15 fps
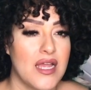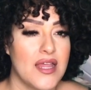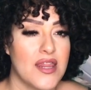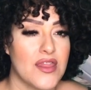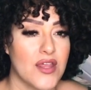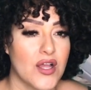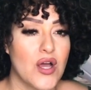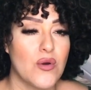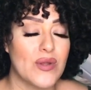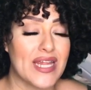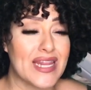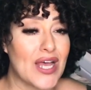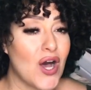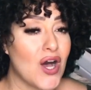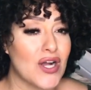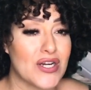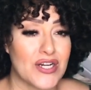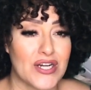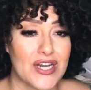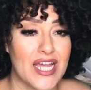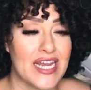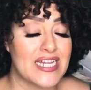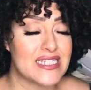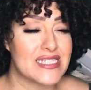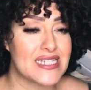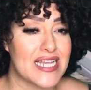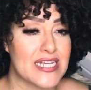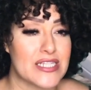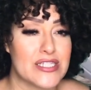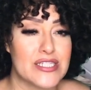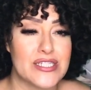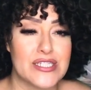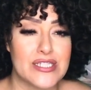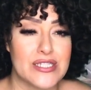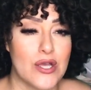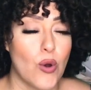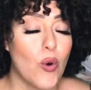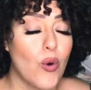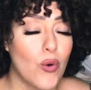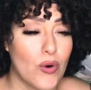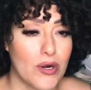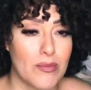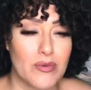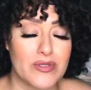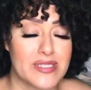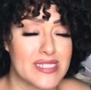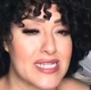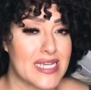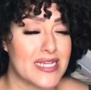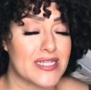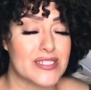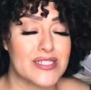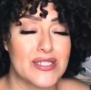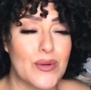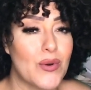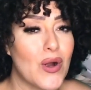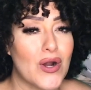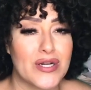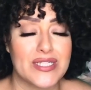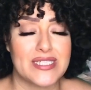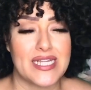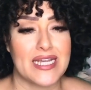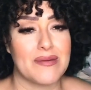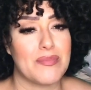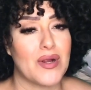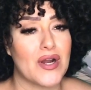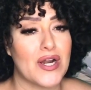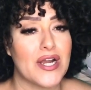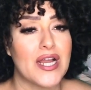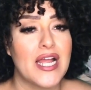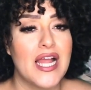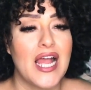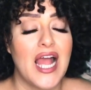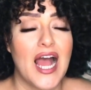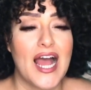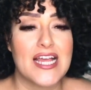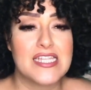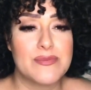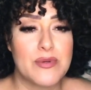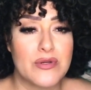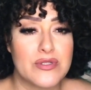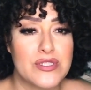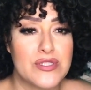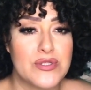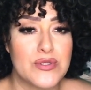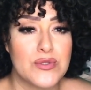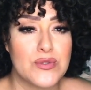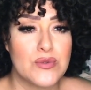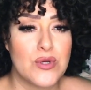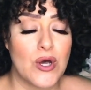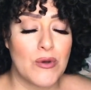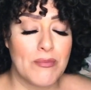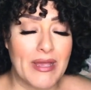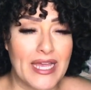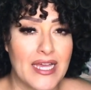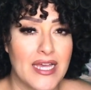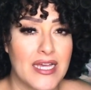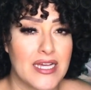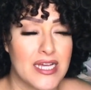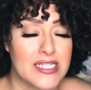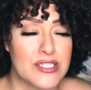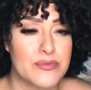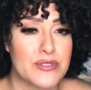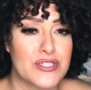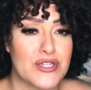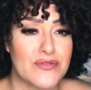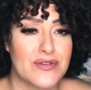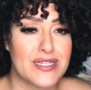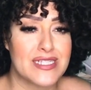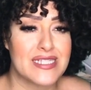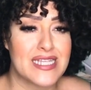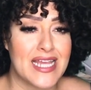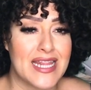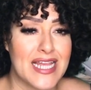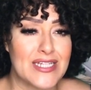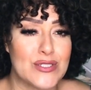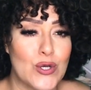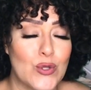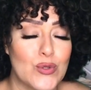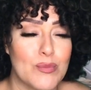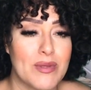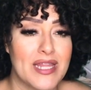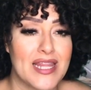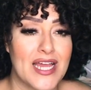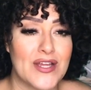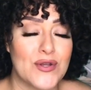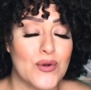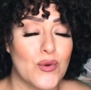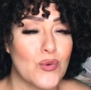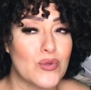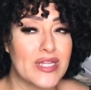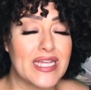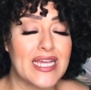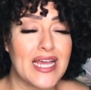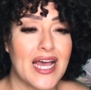cone and the auger, and it's like horrible. It's like so hard to take apart. I spoke to Omega customer service, and they told me that you're only